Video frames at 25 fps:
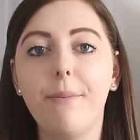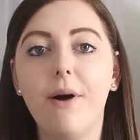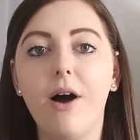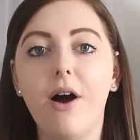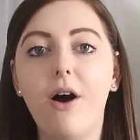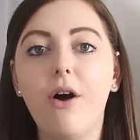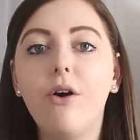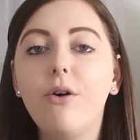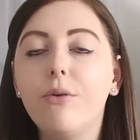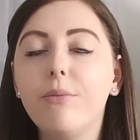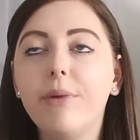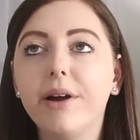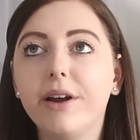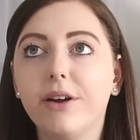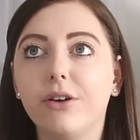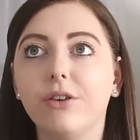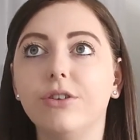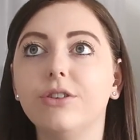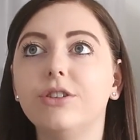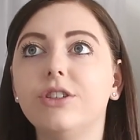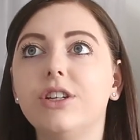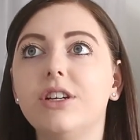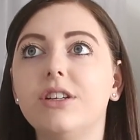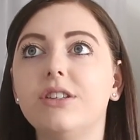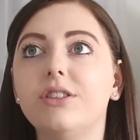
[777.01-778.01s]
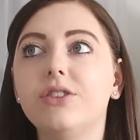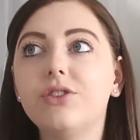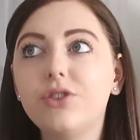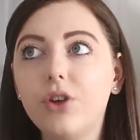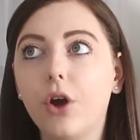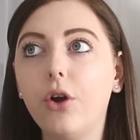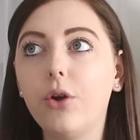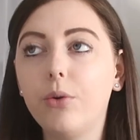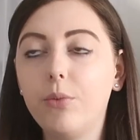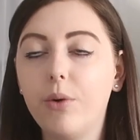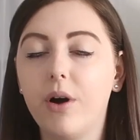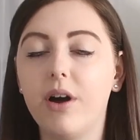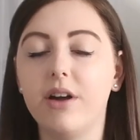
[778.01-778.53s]
but oh my gosh, it's
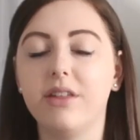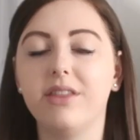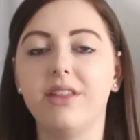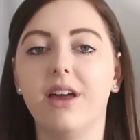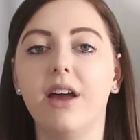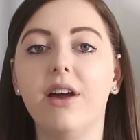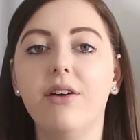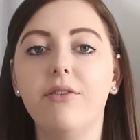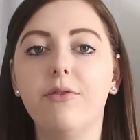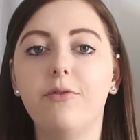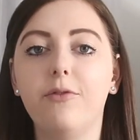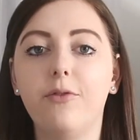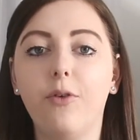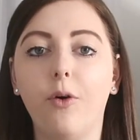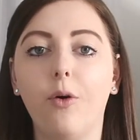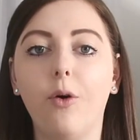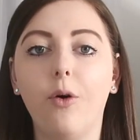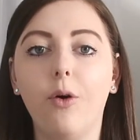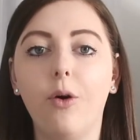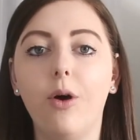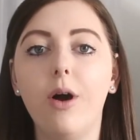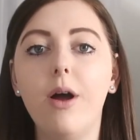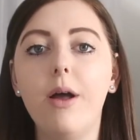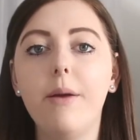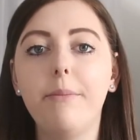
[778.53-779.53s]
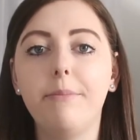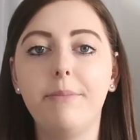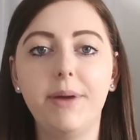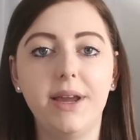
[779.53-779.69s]
so worth it for